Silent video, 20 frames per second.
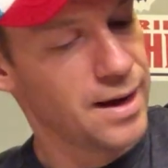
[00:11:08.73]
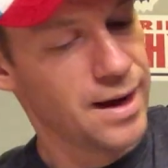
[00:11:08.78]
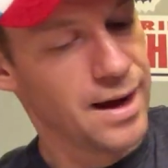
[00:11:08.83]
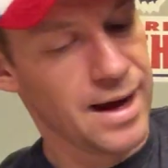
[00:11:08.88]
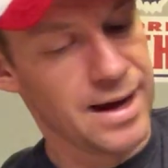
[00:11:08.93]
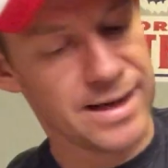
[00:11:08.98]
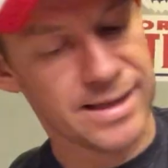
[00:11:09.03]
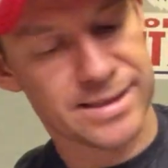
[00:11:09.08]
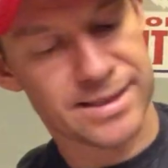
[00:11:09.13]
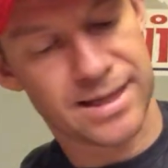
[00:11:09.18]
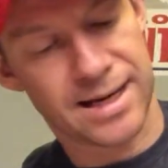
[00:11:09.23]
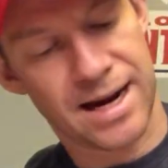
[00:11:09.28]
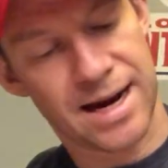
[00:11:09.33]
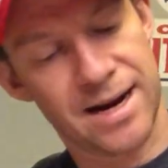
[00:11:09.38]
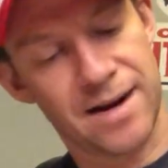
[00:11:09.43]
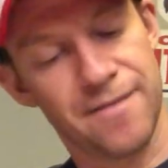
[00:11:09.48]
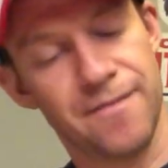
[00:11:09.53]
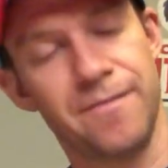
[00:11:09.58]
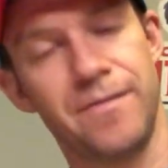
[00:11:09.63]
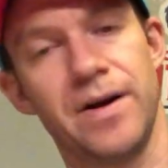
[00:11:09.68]
it's
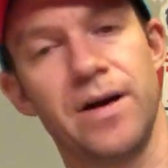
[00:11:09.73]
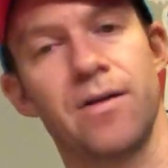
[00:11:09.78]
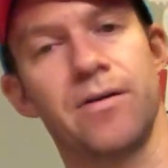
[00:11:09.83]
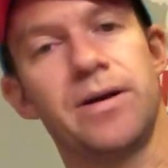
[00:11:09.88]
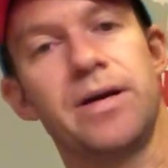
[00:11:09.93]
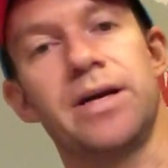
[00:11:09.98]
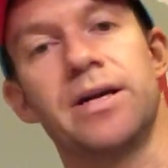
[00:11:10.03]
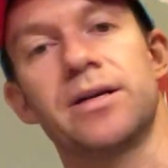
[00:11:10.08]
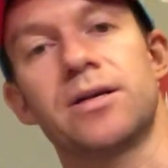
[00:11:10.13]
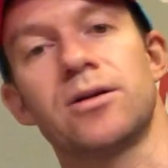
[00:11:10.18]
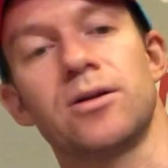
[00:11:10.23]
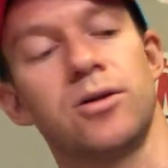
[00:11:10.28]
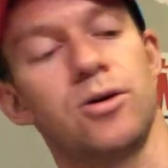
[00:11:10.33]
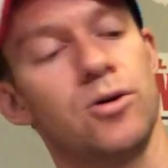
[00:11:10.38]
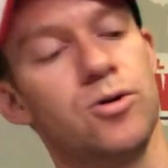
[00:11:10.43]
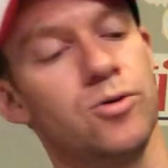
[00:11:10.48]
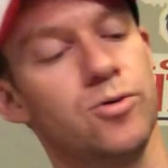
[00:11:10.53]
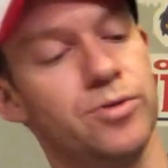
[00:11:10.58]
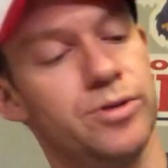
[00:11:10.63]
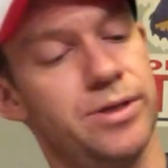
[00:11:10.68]
got a very
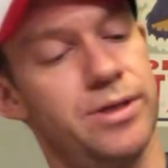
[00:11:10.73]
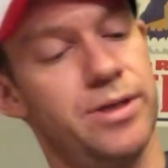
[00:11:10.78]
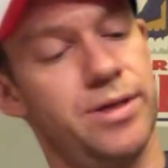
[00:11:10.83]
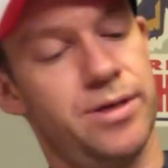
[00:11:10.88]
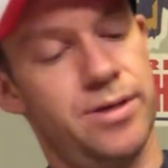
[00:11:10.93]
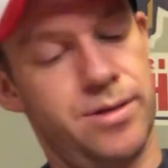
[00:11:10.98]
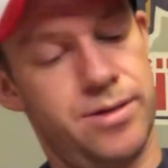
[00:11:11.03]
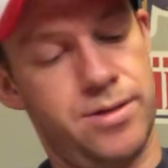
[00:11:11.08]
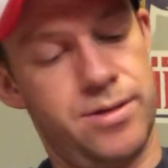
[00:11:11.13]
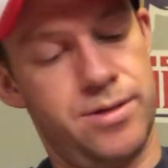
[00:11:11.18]
enclosed